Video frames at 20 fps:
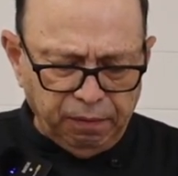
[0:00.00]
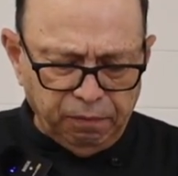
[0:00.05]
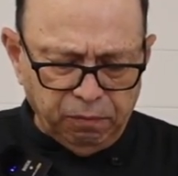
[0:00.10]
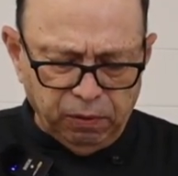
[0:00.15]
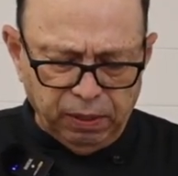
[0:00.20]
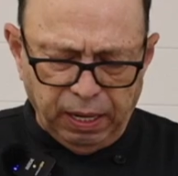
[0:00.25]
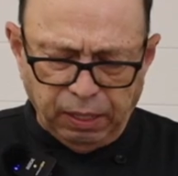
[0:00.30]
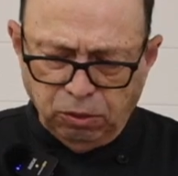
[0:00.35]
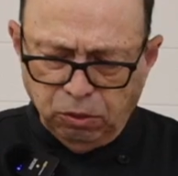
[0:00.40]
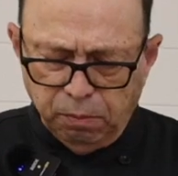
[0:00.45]

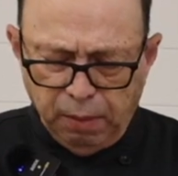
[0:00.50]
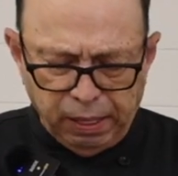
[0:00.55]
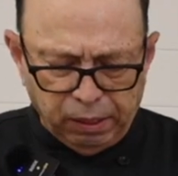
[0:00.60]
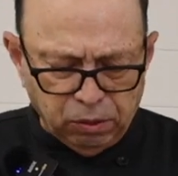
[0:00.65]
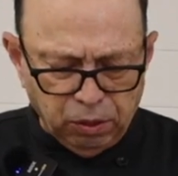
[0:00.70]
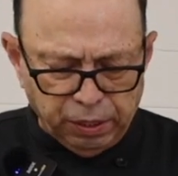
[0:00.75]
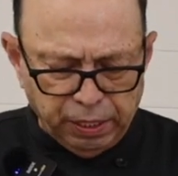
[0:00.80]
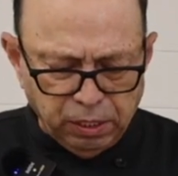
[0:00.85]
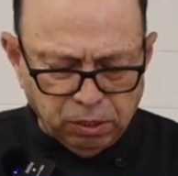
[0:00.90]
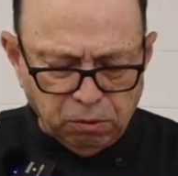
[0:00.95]
when I do my
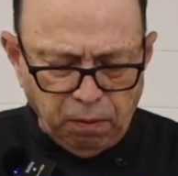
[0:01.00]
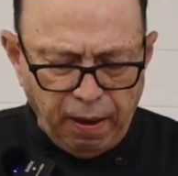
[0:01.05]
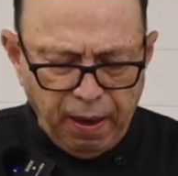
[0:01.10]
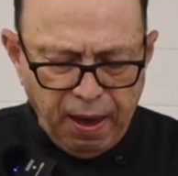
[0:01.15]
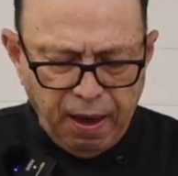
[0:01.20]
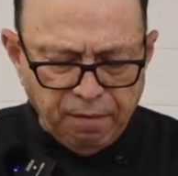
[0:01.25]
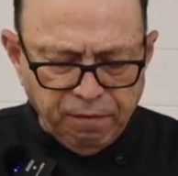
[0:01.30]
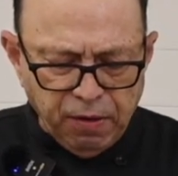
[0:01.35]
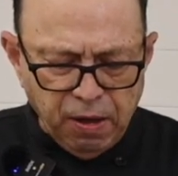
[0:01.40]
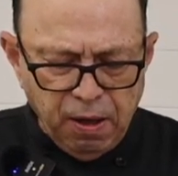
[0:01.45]
cooking. So I
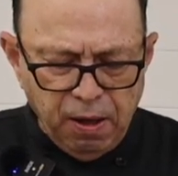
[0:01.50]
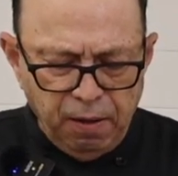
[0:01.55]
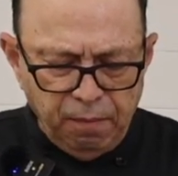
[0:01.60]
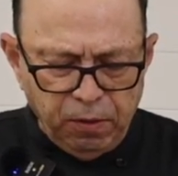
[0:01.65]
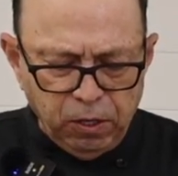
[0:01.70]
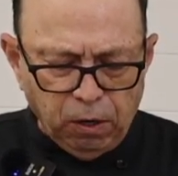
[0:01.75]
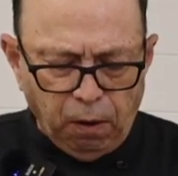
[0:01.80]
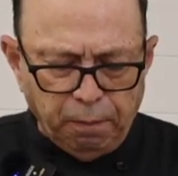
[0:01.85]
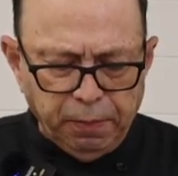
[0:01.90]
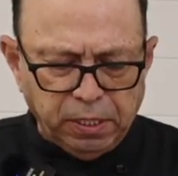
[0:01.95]
have,
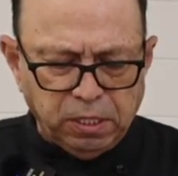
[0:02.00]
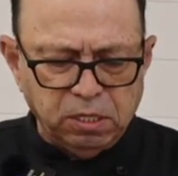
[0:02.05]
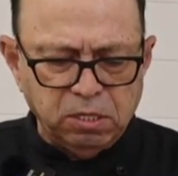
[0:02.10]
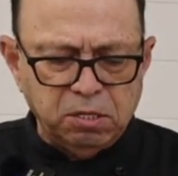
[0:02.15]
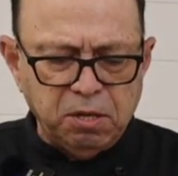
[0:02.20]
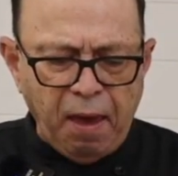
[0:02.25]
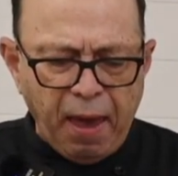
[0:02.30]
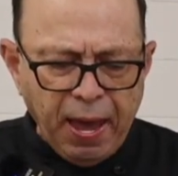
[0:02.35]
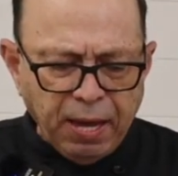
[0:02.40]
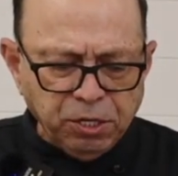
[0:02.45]
Mrs.
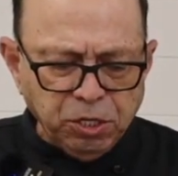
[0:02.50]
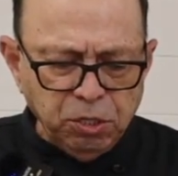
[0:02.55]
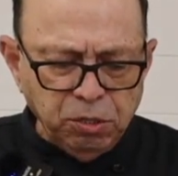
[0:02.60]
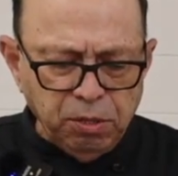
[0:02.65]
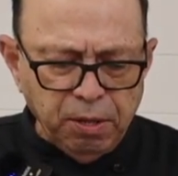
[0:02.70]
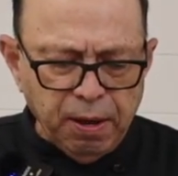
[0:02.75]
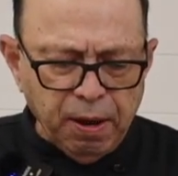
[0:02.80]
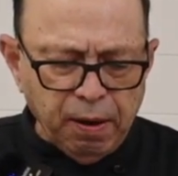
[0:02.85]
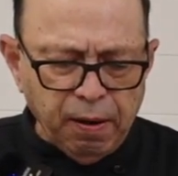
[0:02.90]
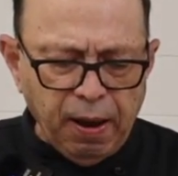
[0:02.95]
Dash in
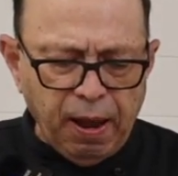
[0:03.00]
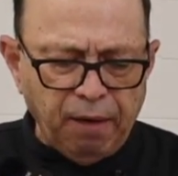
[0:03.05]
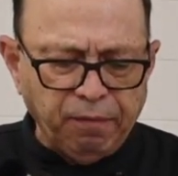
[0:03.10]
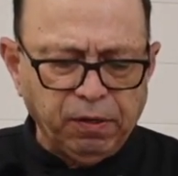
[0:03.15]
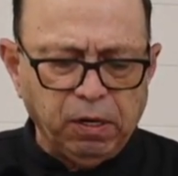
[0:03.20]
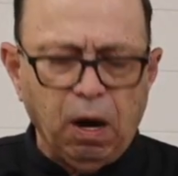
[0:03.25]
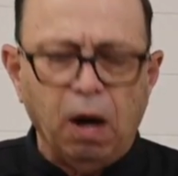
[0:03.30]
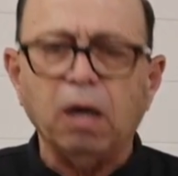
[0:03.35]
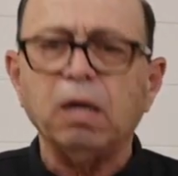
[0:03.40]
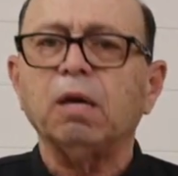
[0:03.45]
there. I have
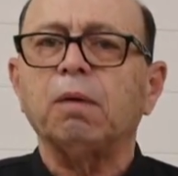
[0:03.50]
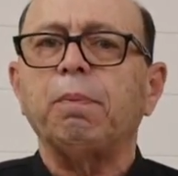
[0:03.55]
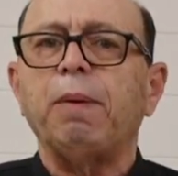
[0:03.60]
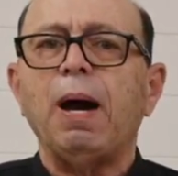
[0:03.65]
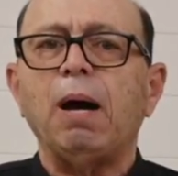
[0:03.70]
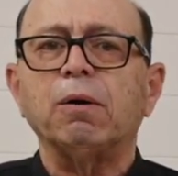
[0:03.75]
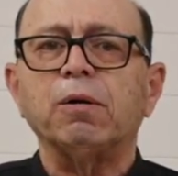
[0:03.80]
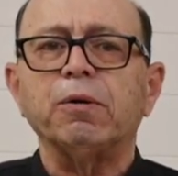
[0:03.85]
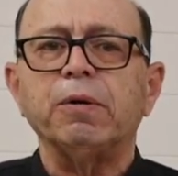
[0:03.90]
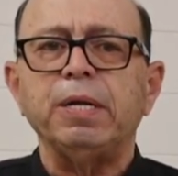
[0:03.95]
garlic
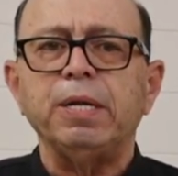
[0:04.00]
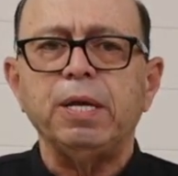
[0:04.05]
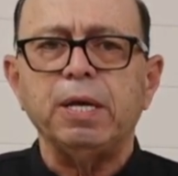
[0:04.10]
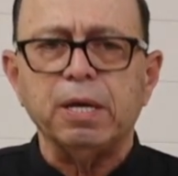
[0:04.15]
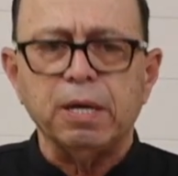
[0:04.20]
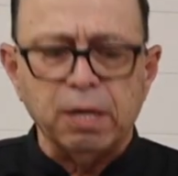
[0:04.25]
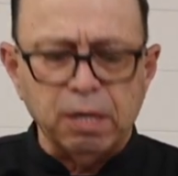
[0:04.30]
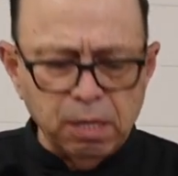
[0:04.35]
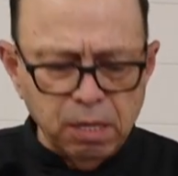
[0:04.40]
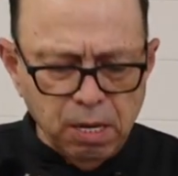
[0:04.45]
powder in
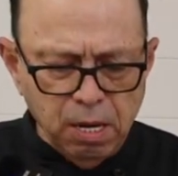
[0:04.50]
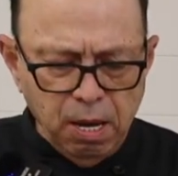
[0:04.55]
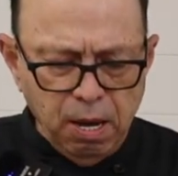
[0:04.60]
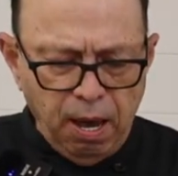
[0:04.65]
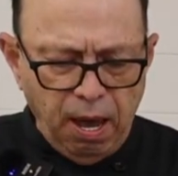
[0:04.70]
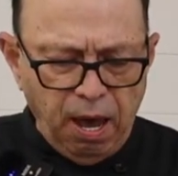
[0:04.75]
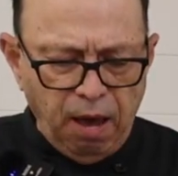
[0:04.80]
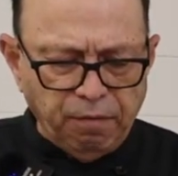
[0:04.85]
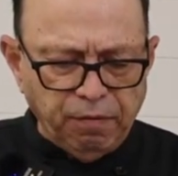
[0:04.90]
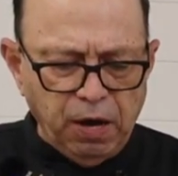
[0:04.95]
here.
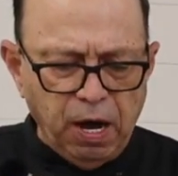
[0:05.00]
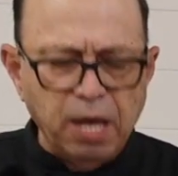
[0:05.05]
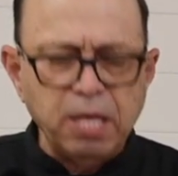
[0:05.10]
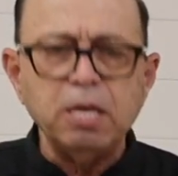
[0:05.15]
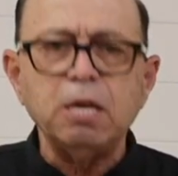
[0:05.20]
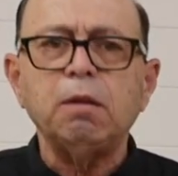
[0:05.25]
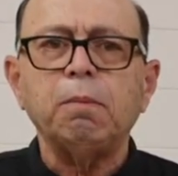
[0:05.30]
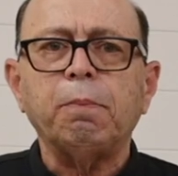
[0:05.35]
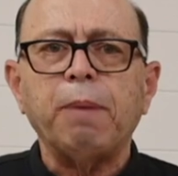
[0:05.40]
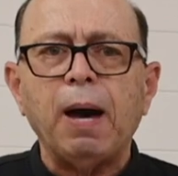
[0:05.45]
I have
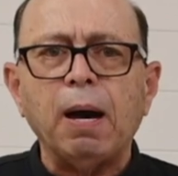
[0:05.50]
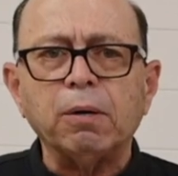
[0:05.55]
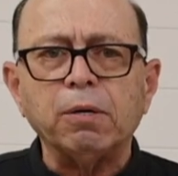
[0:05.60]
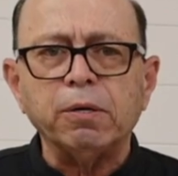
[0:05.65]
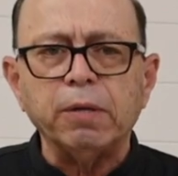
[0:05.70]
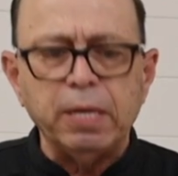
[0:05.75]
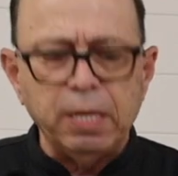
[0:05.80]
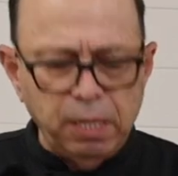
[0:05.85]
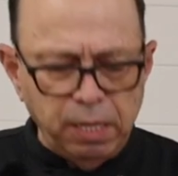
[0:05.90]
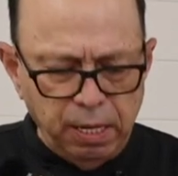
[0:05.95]
onion
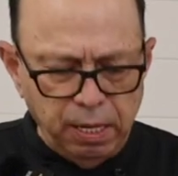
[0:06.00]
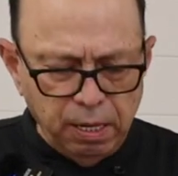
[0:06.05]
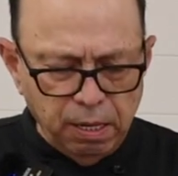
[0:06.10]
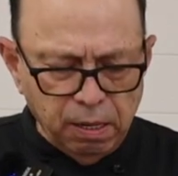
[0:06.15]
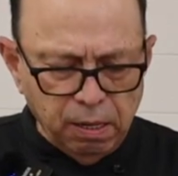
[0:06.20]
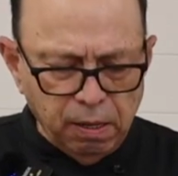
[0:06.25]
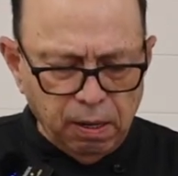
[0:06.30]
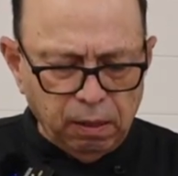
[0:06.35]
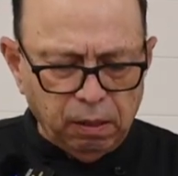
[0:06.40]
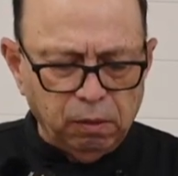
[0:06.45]
powder in
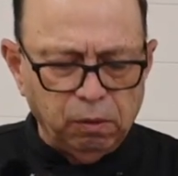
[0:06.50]
here.